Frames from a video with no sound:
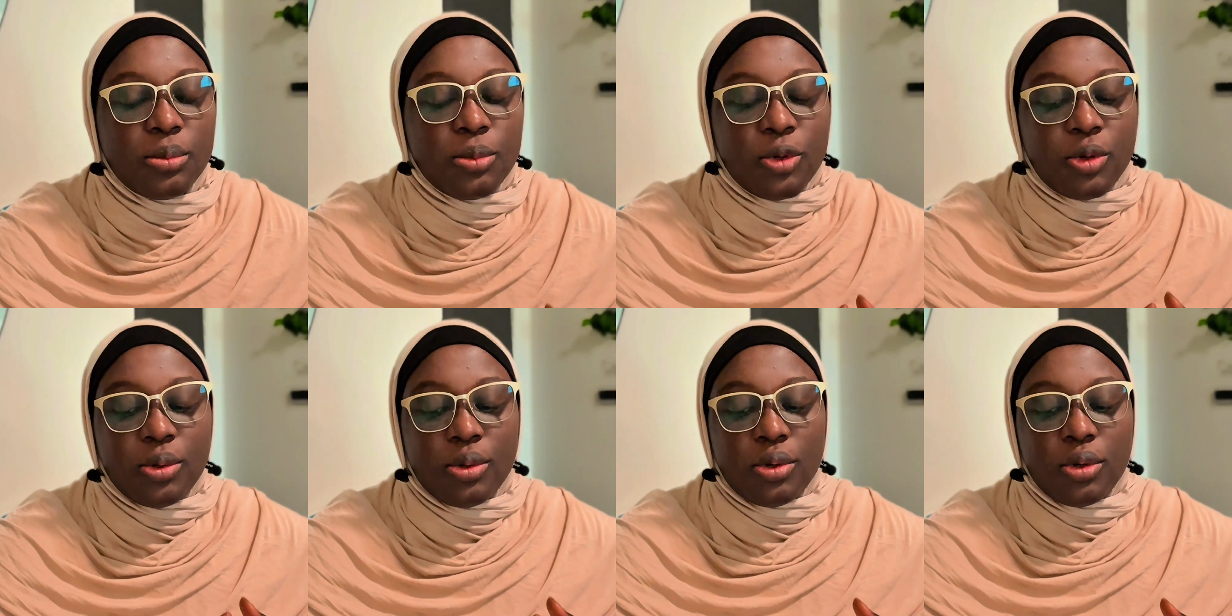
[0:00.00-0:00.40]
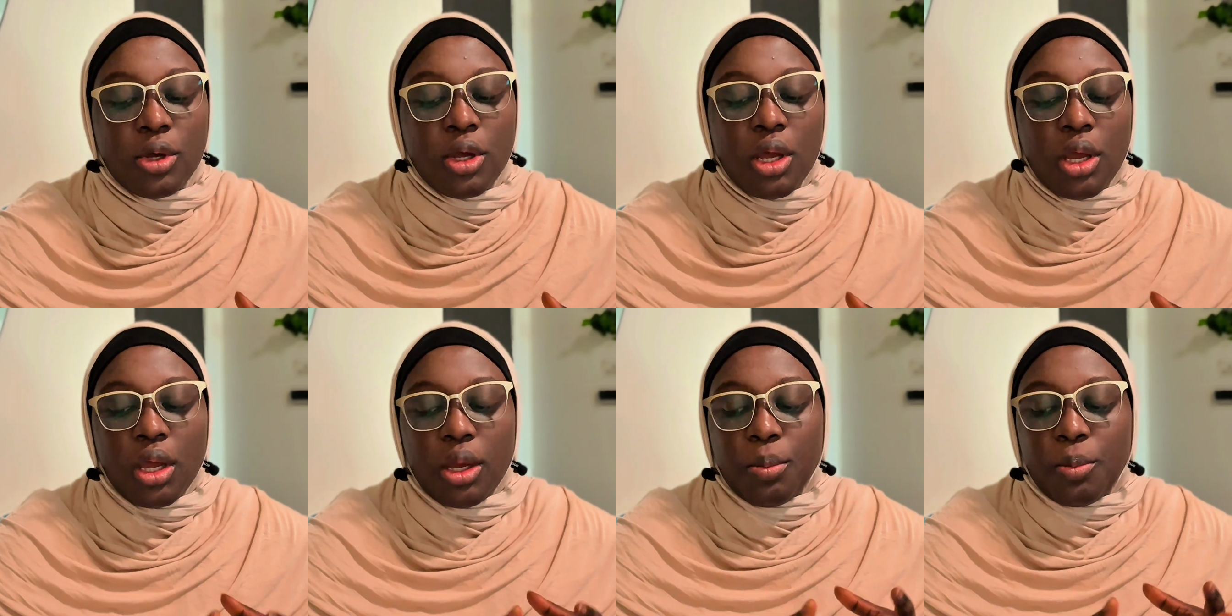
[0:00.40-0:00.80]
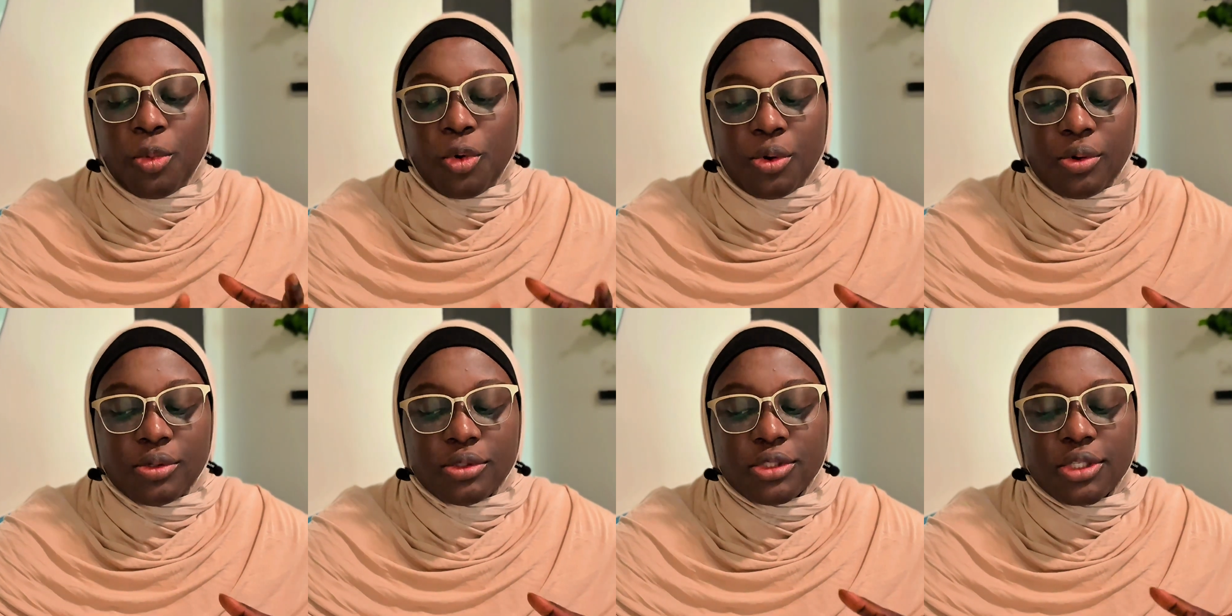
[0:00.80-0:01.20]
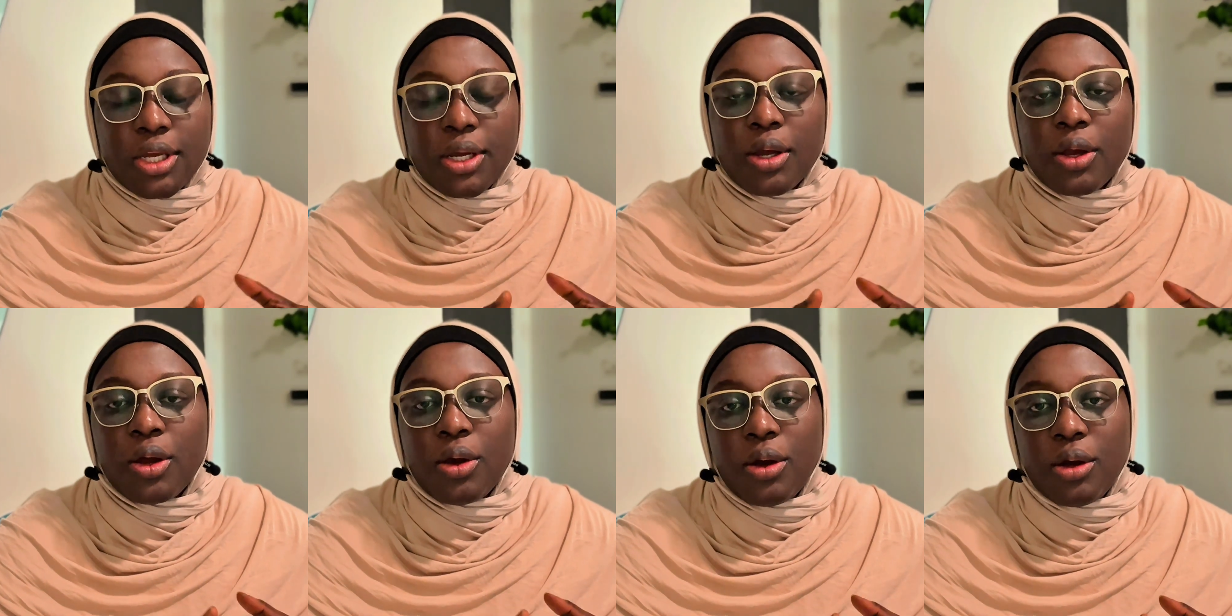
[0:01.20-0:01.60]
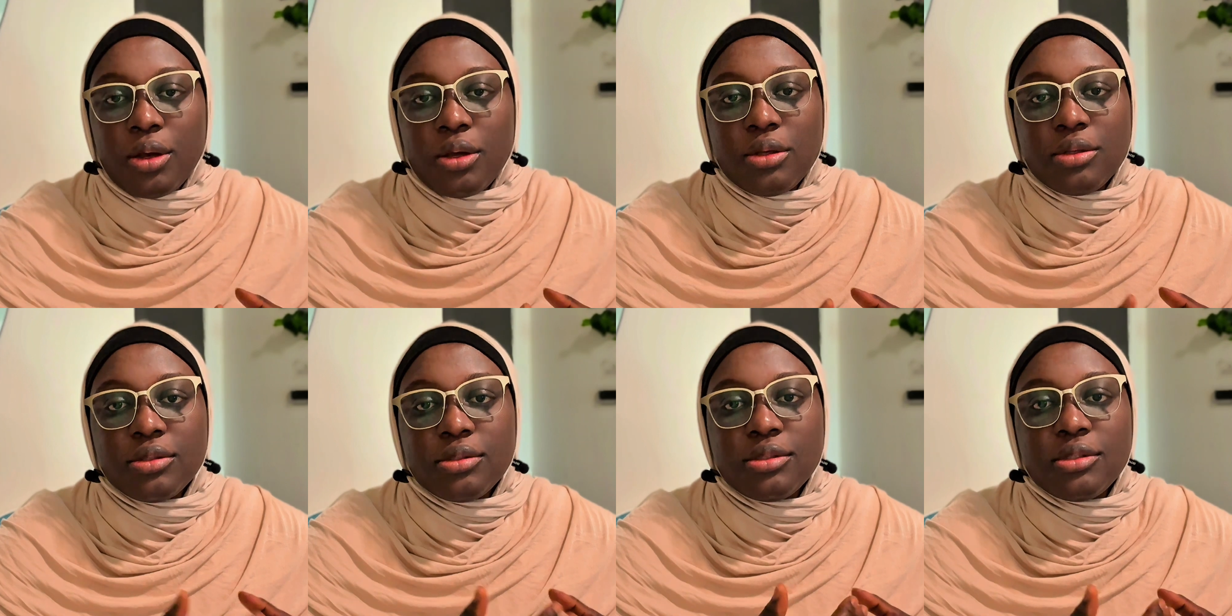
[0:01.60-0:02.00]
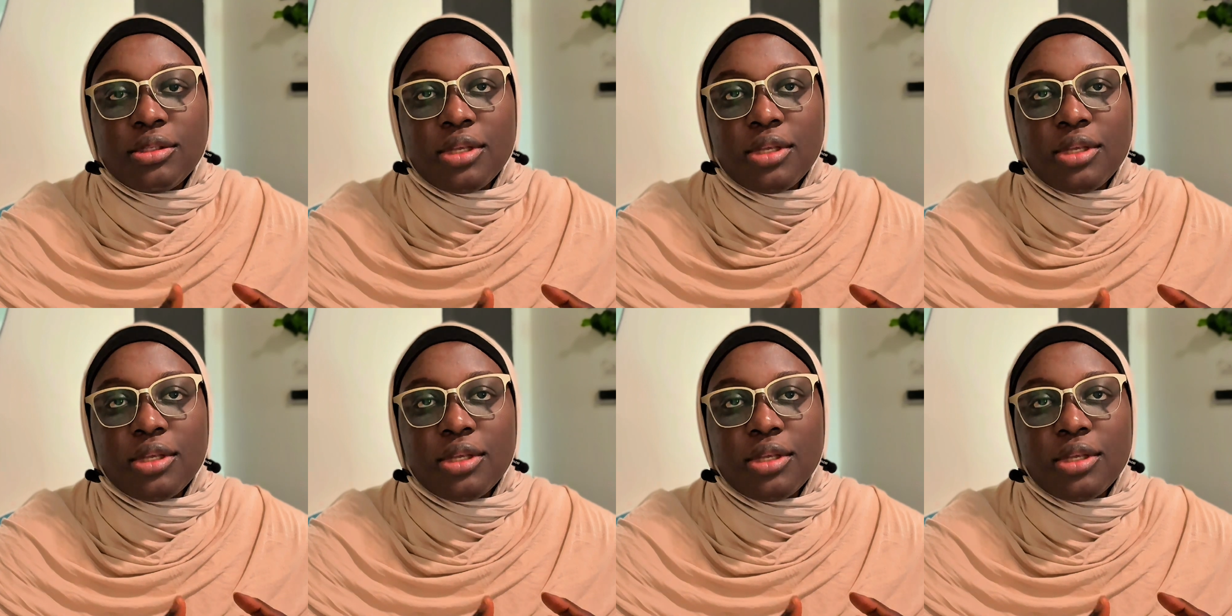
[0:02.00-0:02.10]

But pros and cons